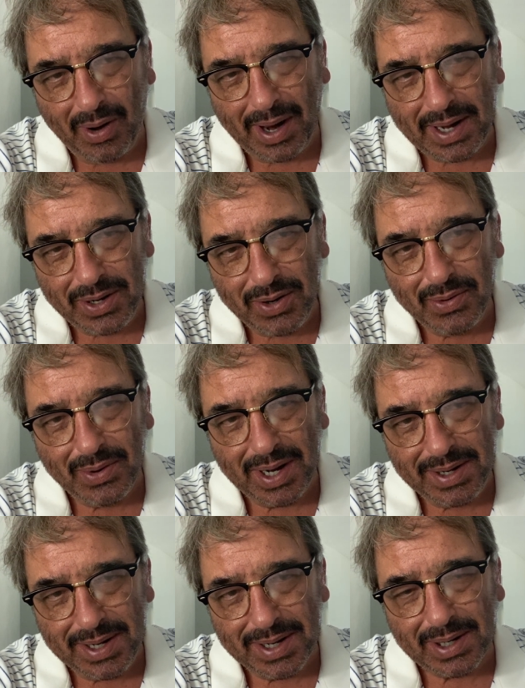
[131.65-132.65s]
I knew I
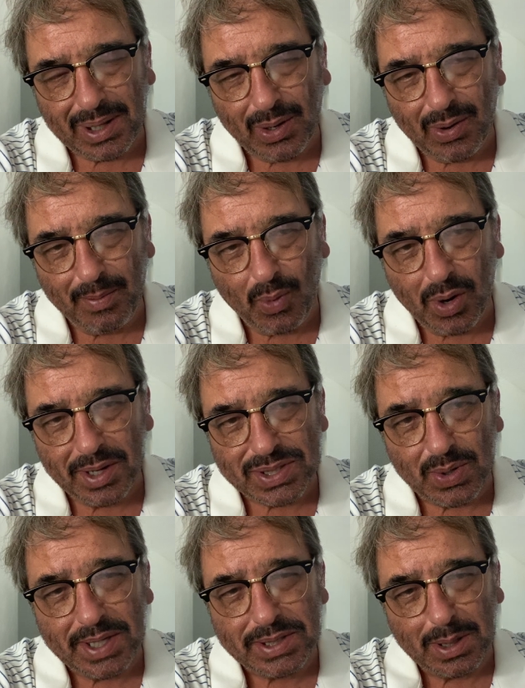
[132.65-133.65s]
needed to learn more,
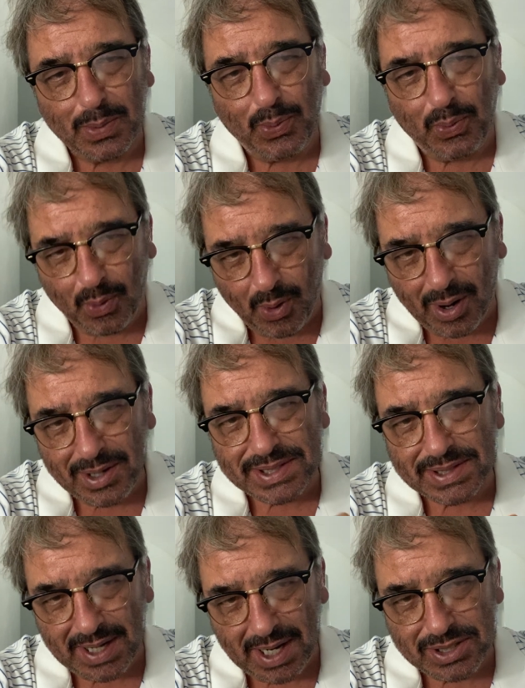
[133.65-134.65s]
so I took 4
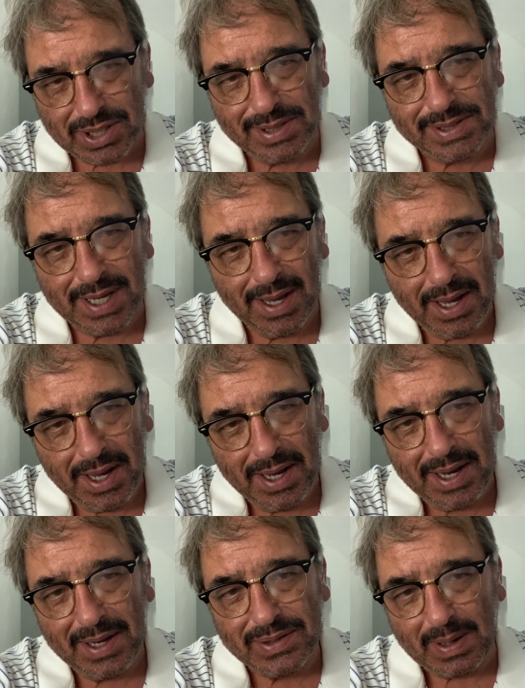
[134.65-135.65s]
sessions
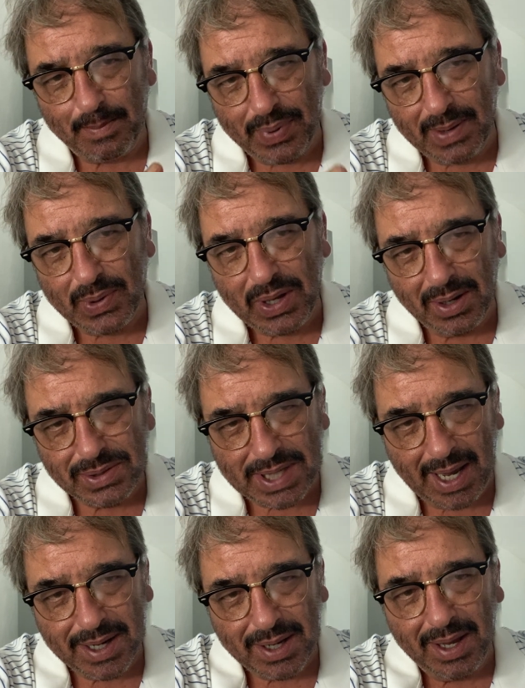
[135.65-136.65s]
at the
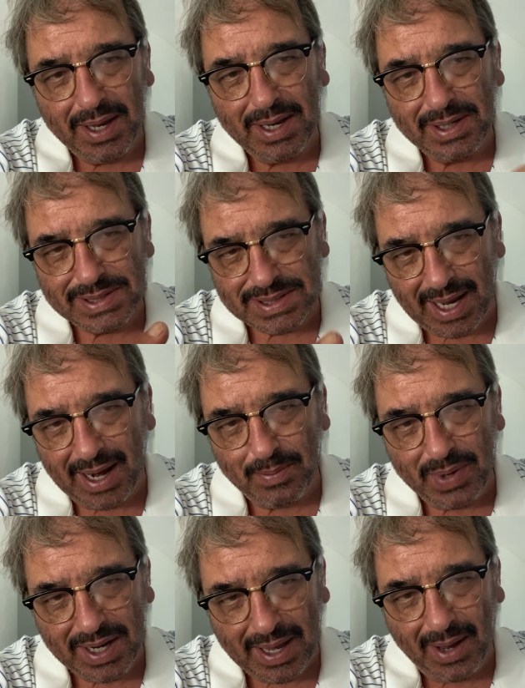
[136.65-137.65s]
Biblioteca in San
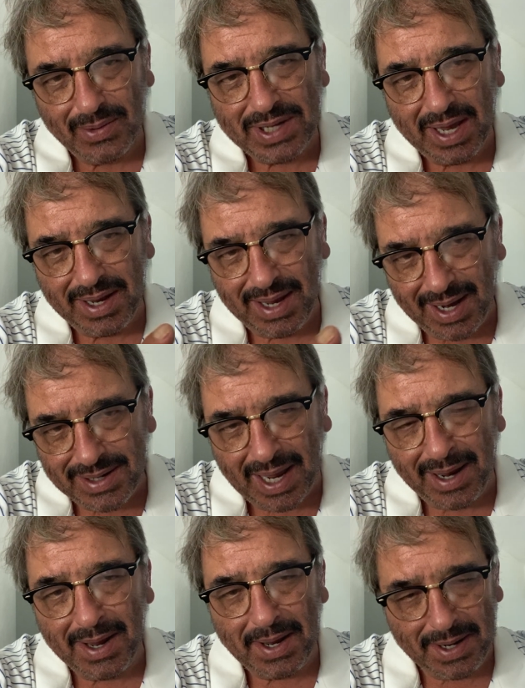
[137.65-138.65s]
Miguel de Allende.